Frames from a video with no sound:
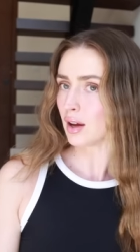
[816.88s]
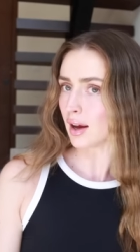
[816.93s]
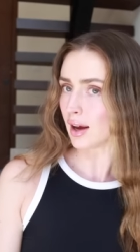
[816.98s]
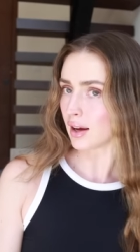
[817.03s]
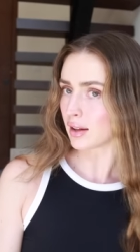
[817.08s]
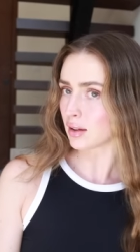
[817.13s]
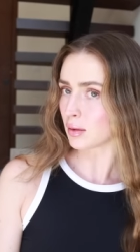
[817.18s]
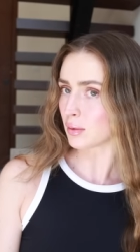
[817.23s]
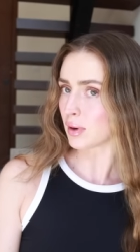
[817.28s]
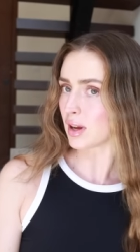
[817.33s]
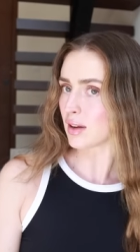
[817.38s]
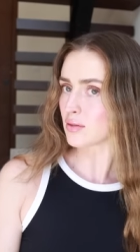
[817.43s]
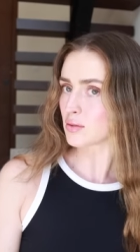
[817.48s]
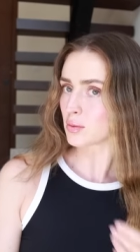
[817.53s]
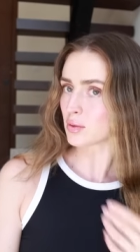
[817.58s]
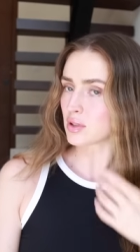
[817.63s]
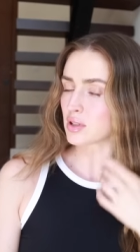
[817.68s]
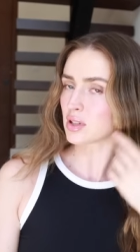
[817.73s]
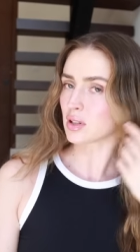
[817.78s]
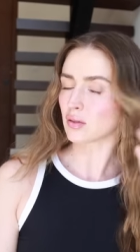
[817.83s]
and the waves
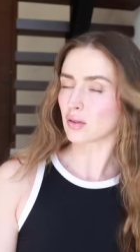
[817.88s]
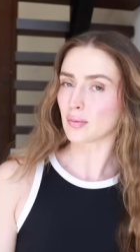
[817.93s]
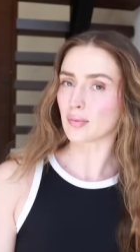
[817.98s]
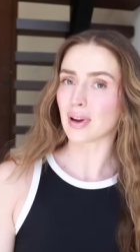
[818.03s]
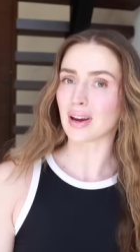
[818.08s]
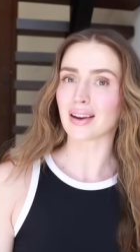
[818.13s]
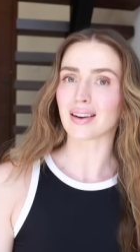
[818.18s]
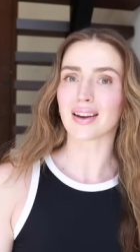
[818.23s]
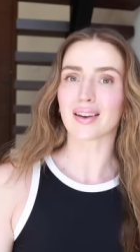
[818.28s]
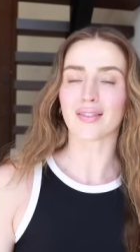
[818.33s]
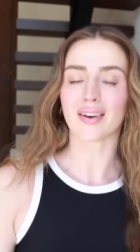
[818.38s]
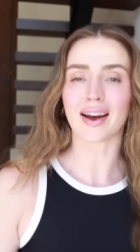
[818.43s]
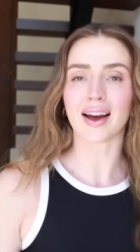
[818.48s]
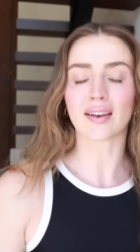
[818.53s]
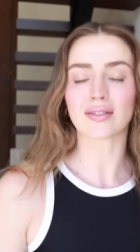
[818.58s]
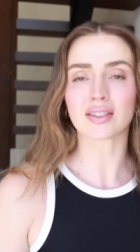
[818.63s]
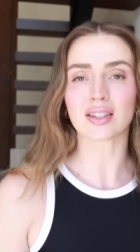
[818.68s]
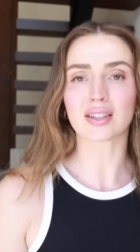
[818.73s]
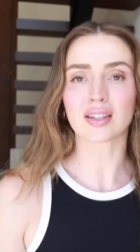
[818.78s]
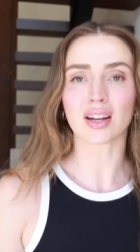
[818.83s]
will still remain. If I
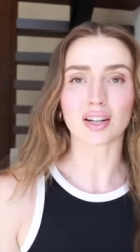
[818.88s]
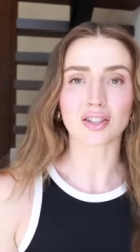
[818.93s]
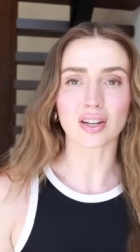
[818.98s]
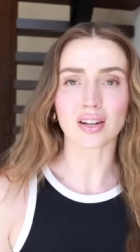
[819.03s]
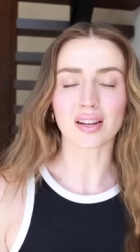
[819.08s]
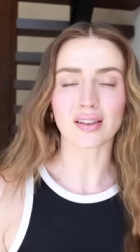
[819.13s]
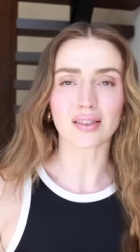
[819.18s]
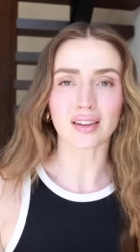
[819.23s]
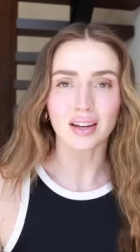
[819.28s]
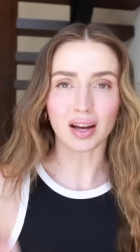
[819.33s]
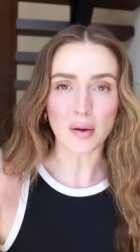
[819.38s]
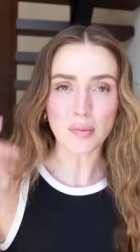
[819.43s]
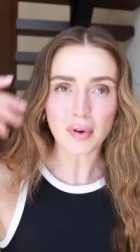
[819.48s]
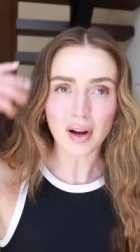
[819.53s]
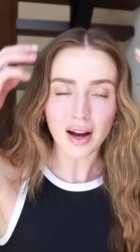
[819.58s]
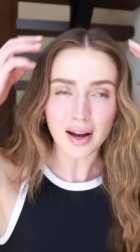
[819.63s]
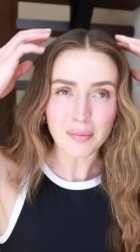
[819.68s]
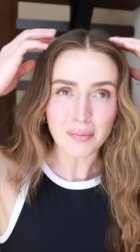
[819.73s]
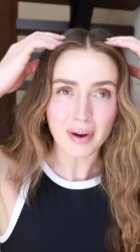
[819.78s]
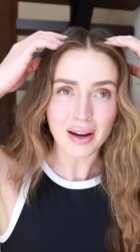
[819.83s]
have to touch anything up,
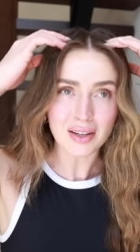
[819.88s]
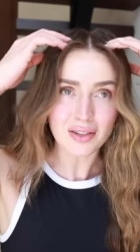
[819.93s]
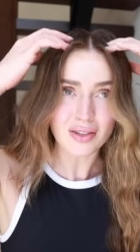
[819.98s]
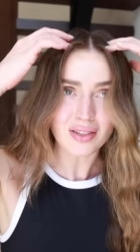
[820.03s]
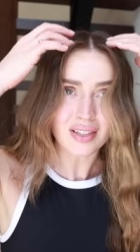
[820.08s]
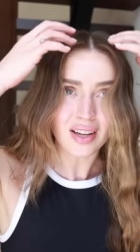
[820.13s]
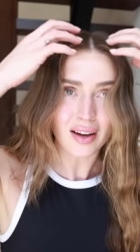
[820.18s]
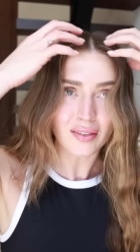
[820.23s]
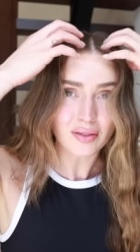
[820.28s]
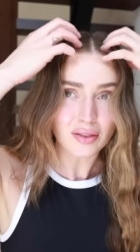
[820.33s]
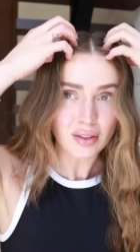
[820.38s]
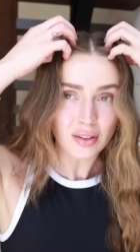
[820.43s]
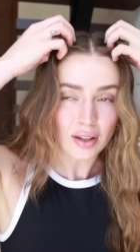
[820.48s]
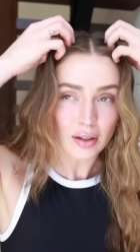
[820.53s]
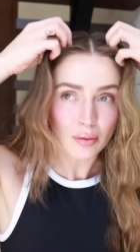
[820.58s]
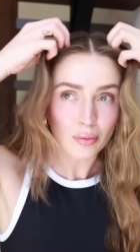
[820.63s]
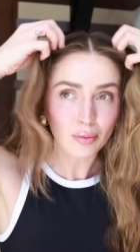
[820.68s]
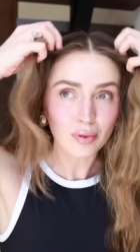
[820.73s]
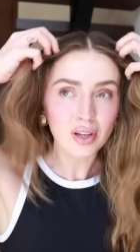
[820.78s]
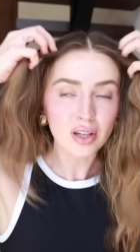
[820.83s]
I might just have to
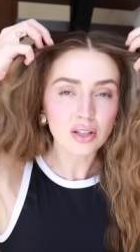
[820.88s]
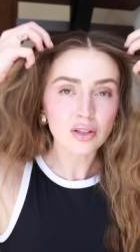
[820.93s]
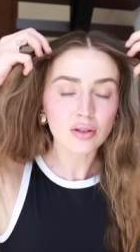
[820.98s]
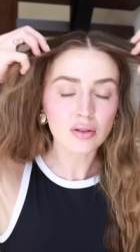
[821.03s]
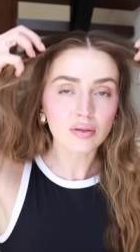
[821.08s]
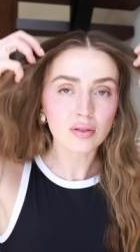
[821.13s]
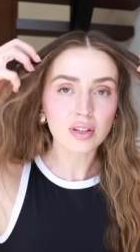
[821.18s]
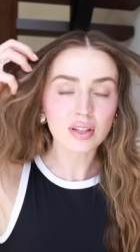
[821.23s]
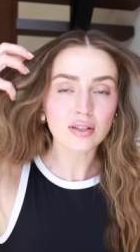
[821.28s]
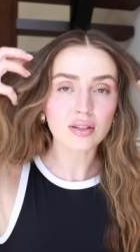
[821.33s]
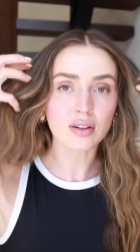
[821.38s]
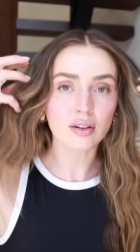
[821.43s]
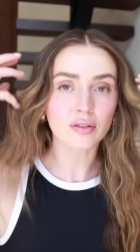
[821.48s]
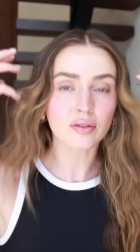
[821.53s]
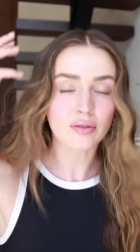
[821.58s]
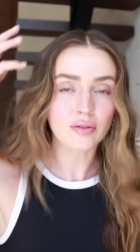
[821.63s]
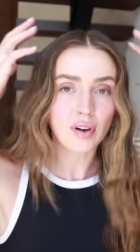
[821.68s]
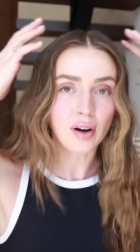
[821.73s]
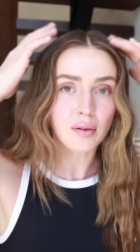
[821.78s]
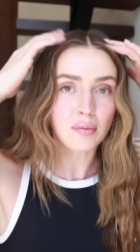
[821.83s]
like redo these little
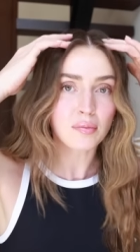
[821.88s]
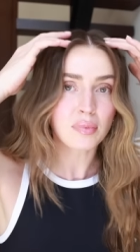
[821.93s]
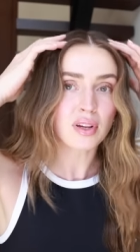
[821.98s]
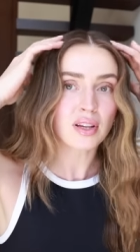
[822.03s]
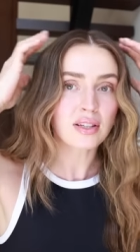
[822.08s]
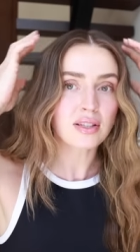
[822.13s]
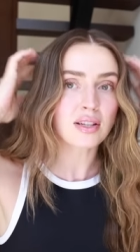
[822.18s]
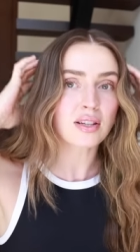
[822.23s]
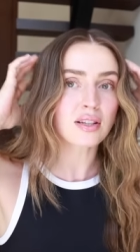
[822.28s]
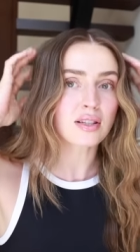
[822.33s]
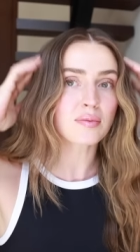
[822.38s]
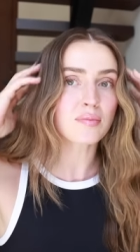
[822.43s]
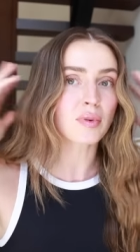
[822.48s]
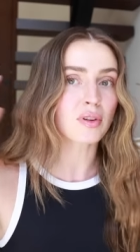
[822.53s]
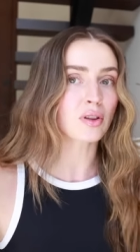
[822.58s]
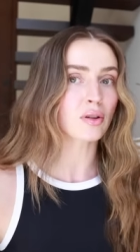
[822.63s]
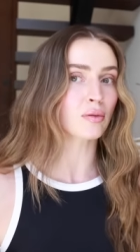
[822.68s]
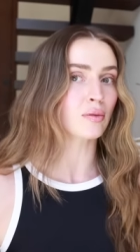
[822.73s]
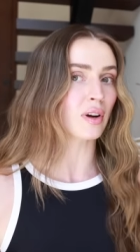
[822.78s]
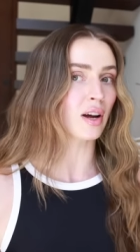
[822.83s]
front pieces,
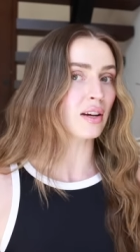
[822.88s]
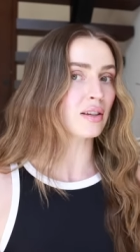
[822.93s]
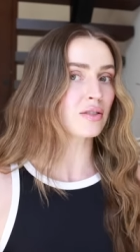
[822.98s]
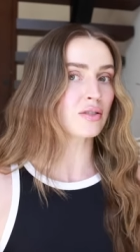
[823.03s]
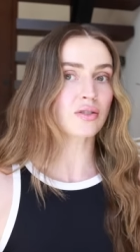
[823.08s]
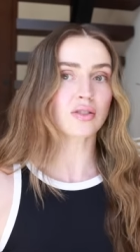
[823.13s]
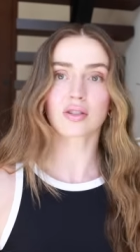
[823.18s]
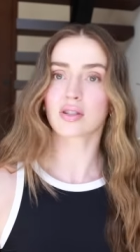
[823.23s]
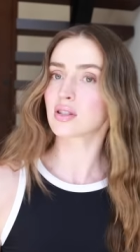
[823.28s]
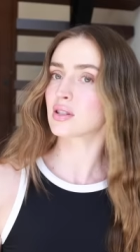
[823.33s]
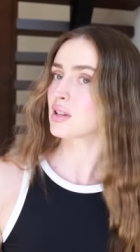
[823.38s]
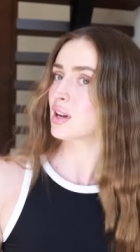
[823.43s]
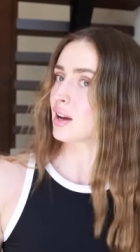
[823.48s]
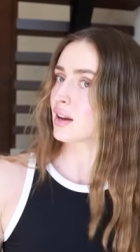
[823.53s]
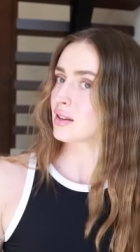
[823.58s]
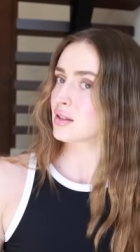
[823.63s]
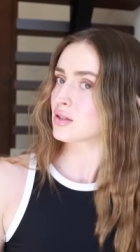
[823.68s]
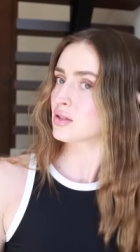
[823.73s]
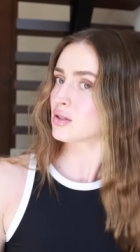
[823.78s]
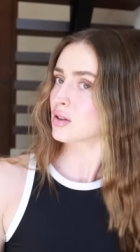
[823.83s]
but the rest just
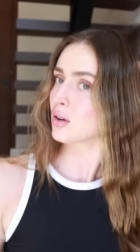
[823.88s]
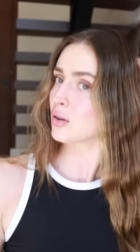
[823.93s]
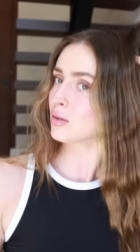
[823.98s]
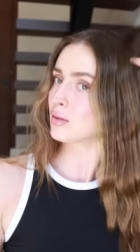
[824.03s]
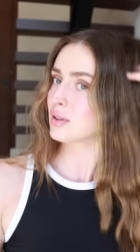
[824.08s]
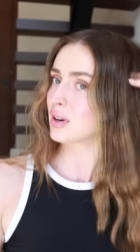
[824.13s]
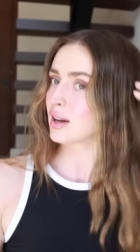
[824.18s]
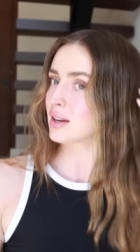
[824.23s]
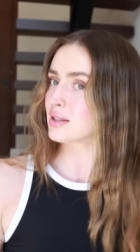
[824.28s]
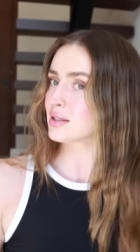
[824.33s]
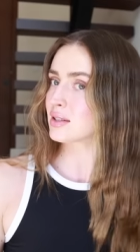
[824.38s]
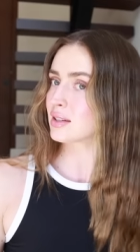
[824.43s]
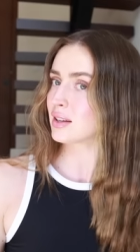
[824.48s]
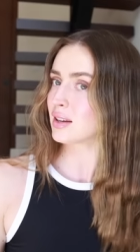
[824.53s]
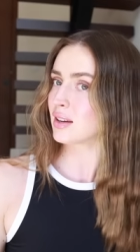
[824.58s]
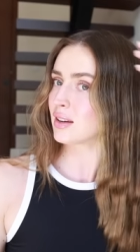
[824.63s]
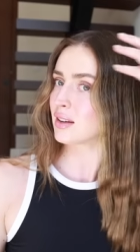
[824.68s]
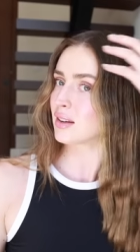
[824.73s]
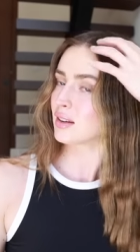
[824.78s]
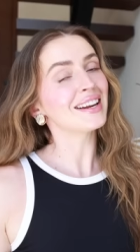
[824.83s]
stay so
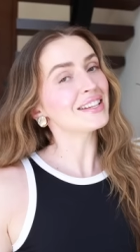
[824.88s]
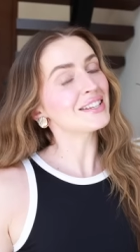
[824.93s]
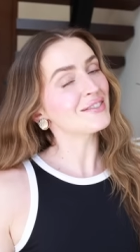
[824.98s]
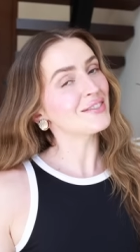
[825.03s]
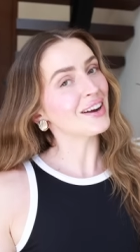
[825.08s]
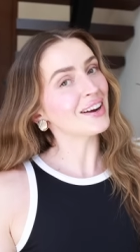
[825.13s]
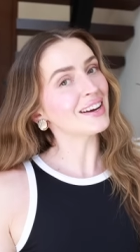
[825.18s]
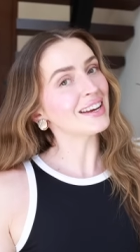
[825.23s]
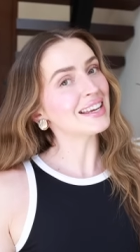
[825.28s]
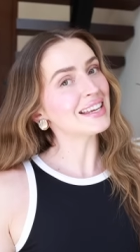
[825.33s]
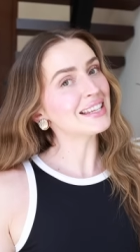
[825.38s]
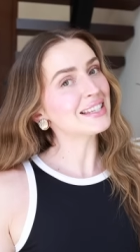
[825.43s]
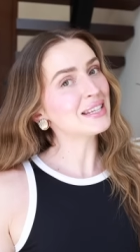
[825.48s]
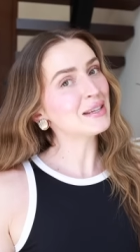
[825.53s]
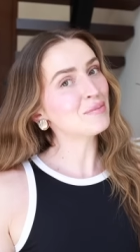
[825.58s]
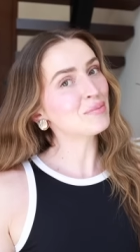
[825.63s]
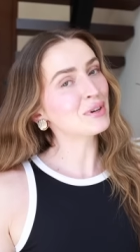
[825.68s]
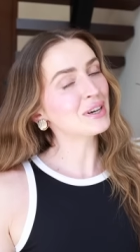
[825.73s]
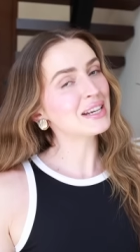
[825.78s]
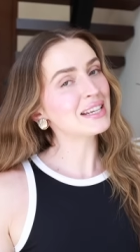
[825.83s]
nicely. And it's very
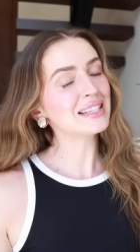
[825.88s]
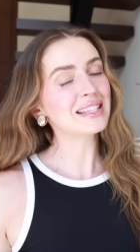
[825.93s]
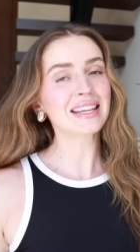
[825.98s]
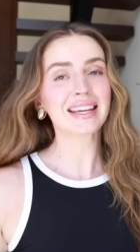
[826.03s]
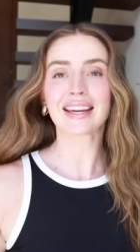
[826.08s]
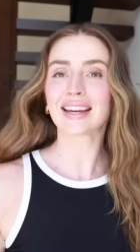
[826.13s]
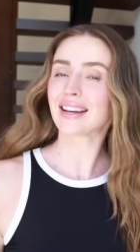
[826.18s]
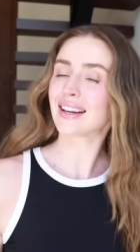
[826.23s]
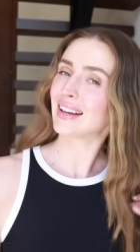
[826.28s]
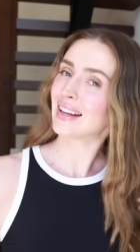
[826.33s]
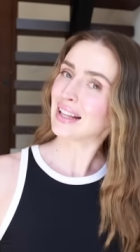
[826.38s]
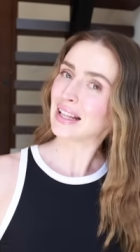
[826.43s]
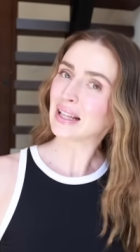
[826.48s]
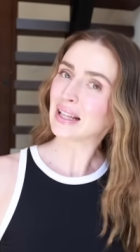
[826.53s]
easy breezy